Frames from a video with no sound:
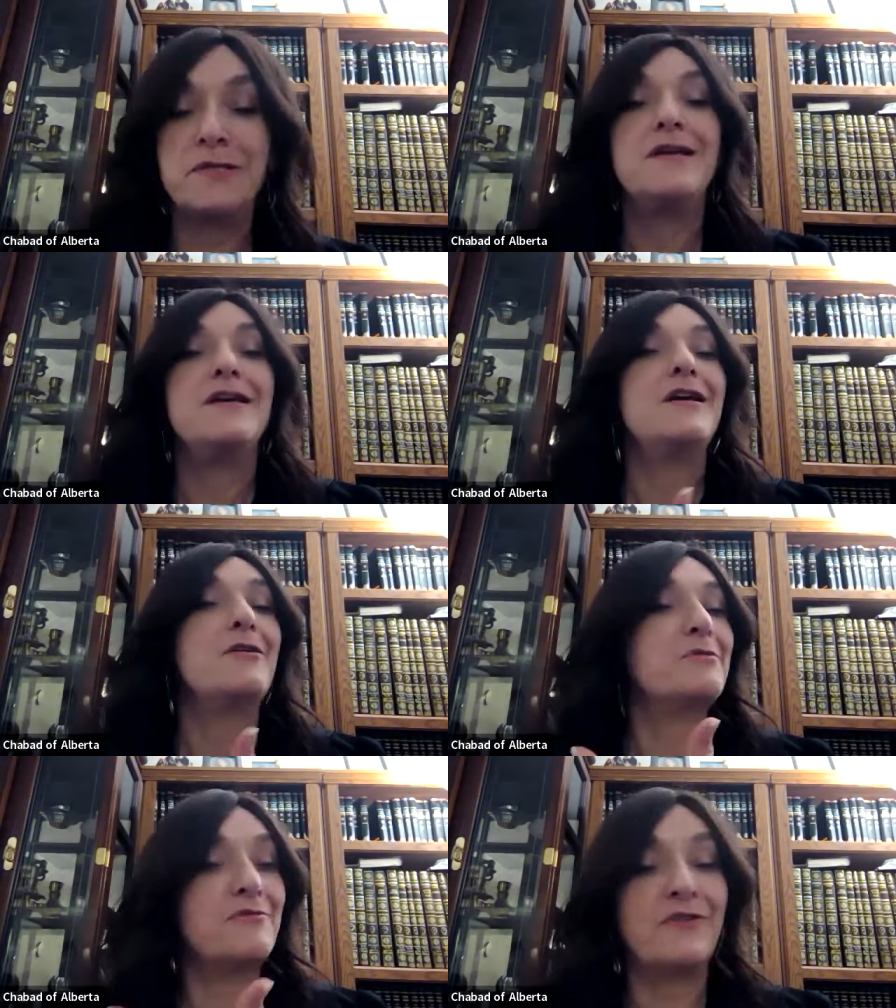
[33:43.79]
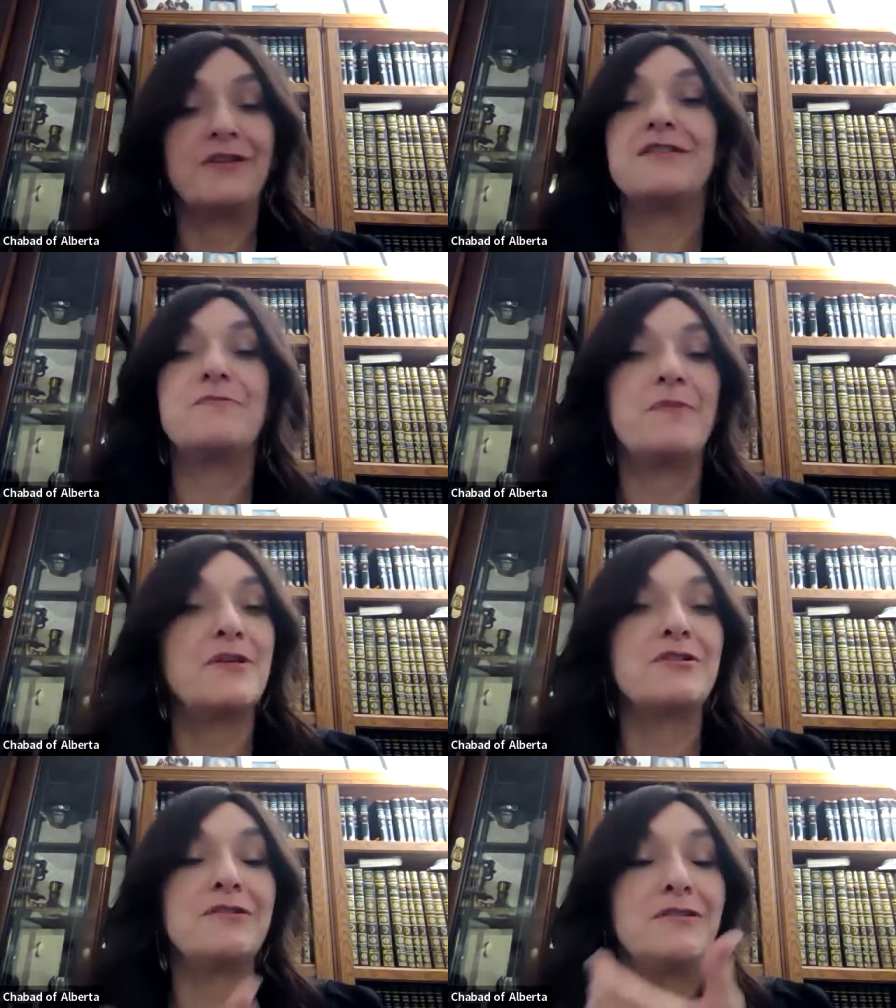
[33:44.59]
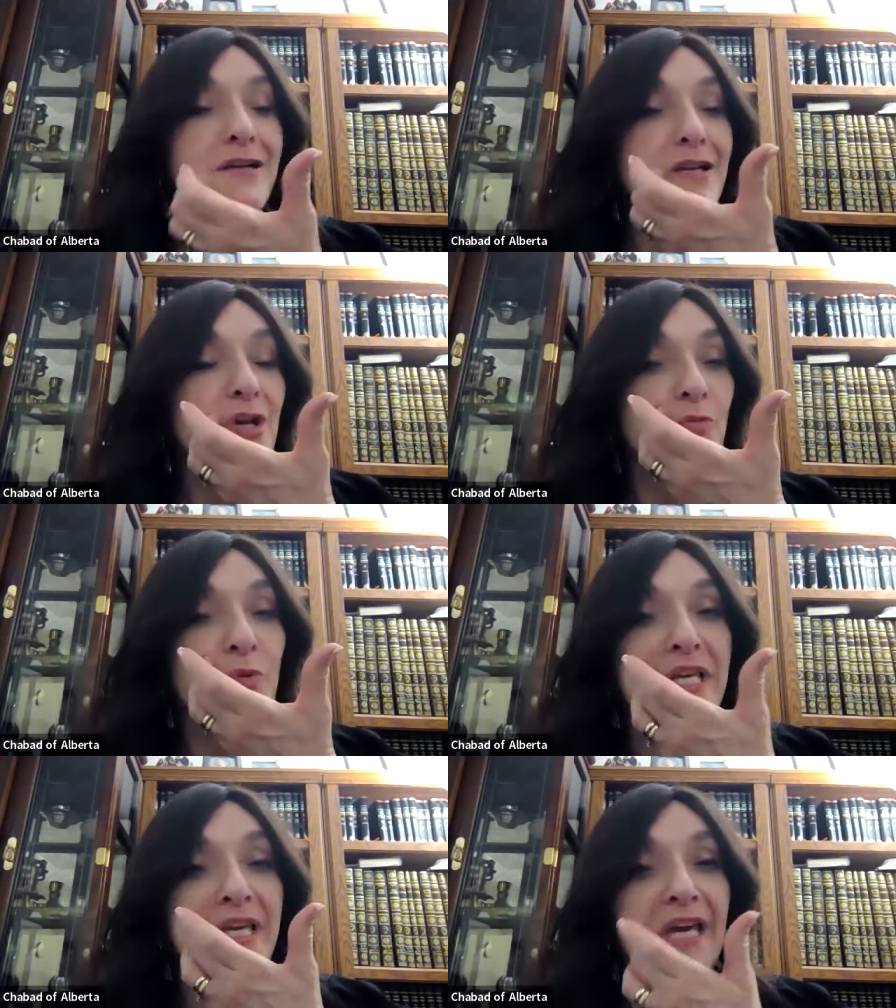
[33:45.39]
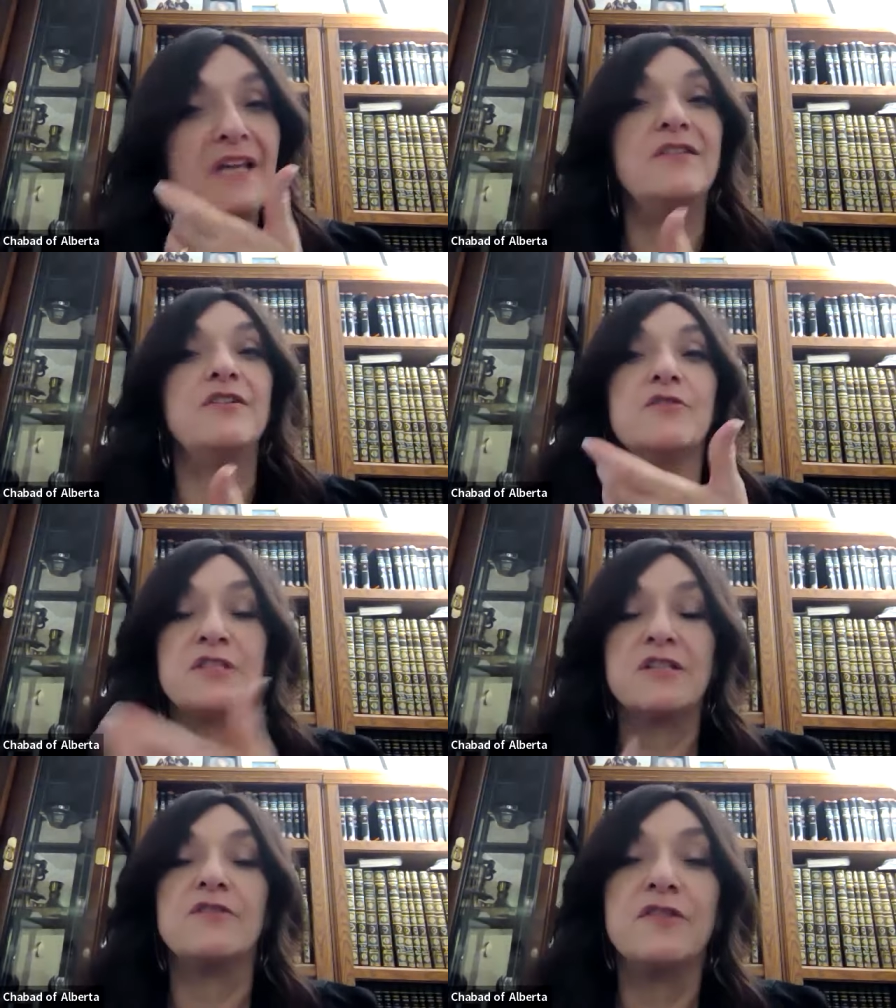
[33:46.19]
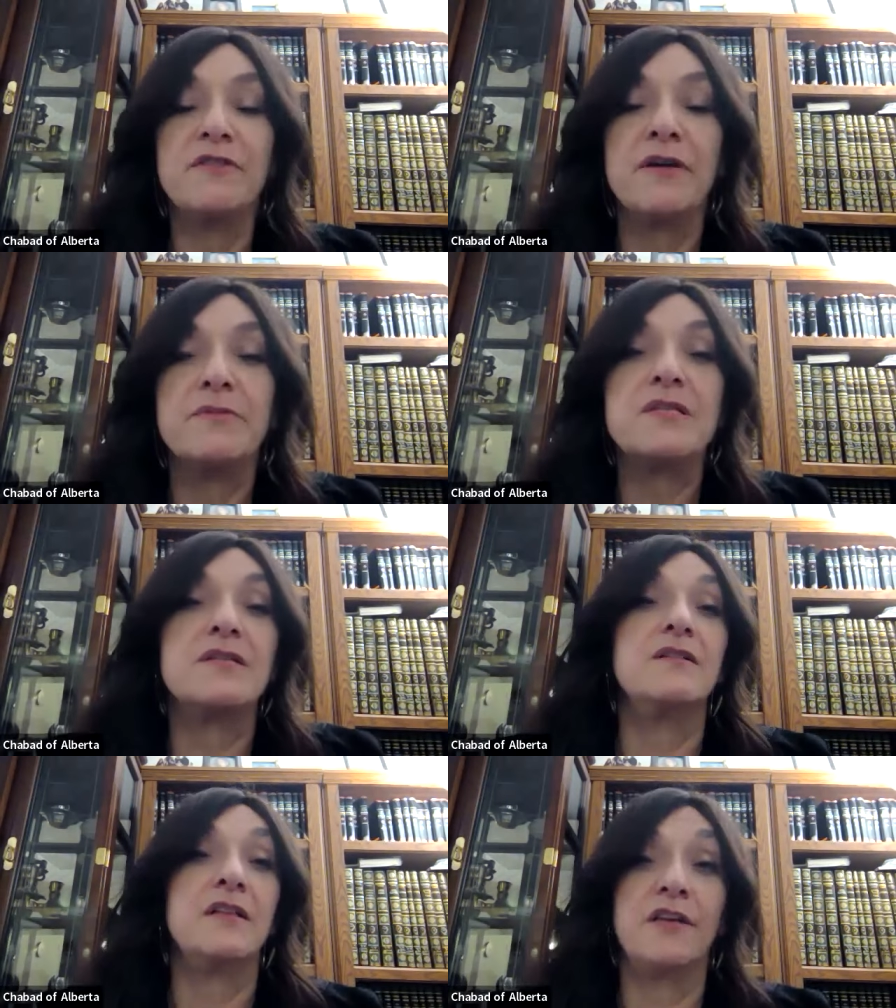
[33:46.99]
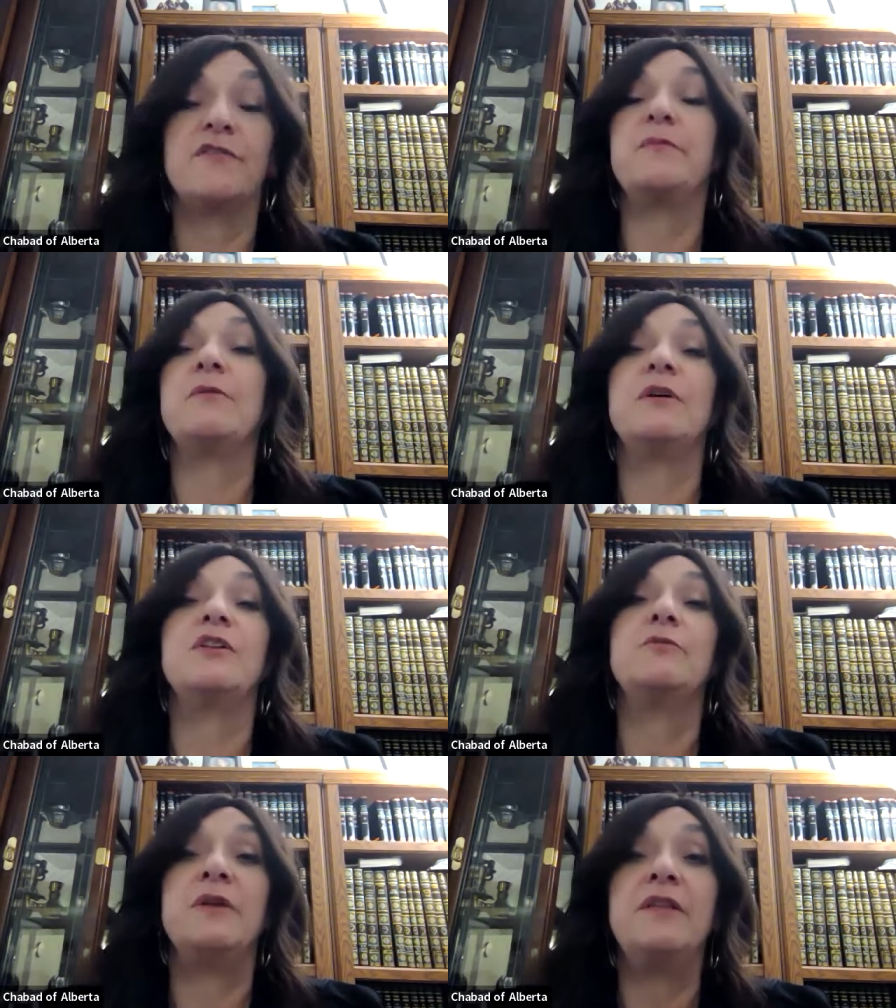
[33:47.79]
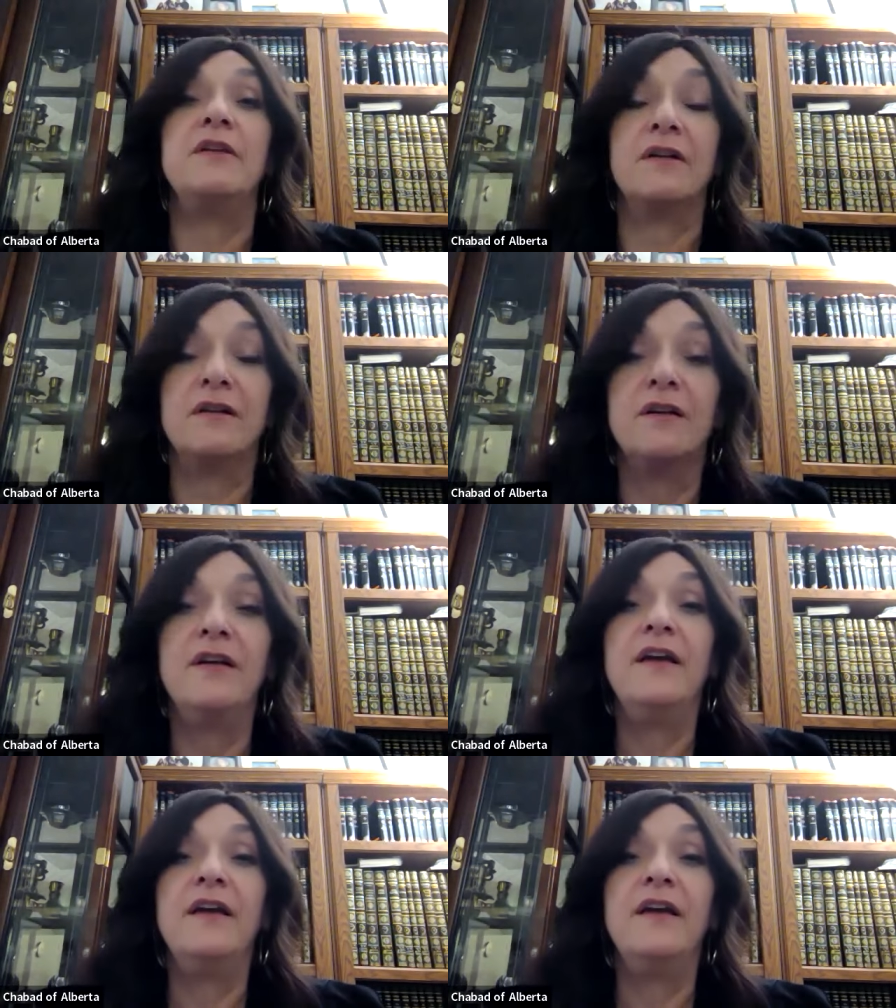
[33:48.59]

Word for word: It was a very special weekend, the Yahrzeit of the Rebbetzin, and everybody wanted to be there.